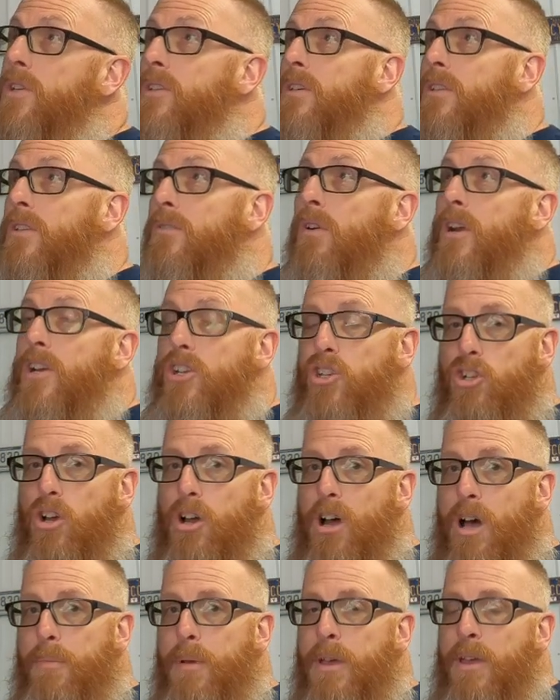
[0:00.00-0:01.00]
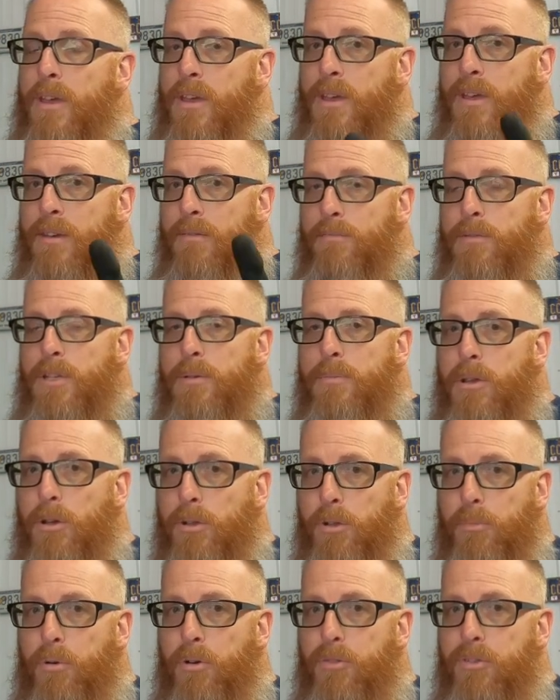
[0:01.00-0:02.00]
and the right shop to be able
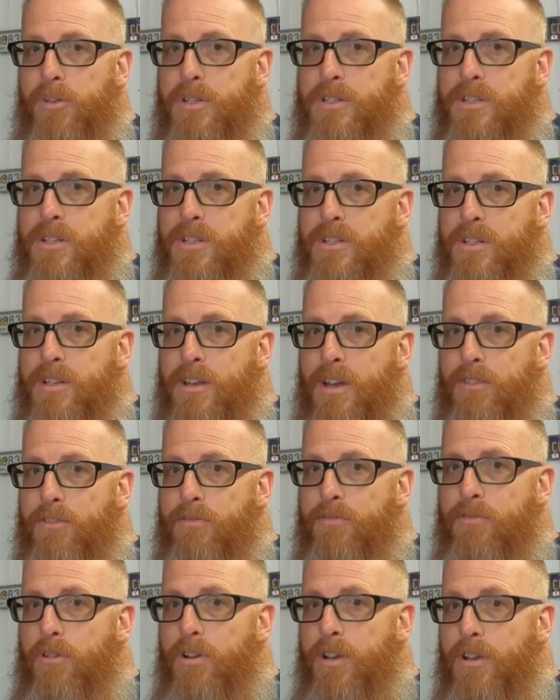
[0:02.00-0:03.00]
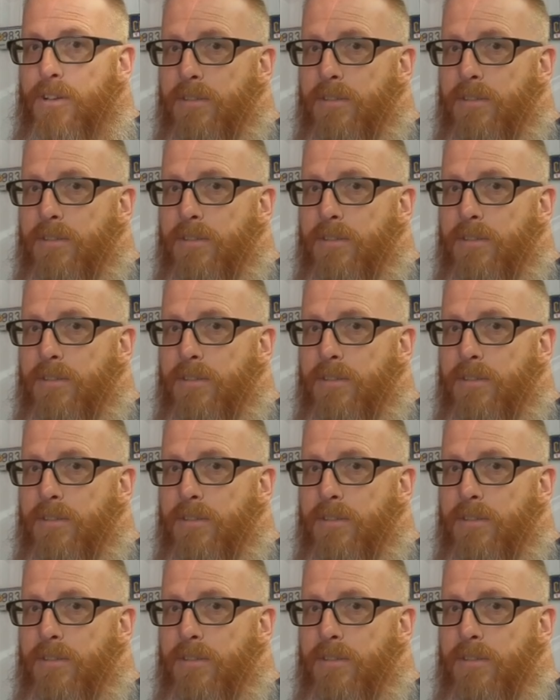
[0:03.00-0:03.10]
to put these things together for you.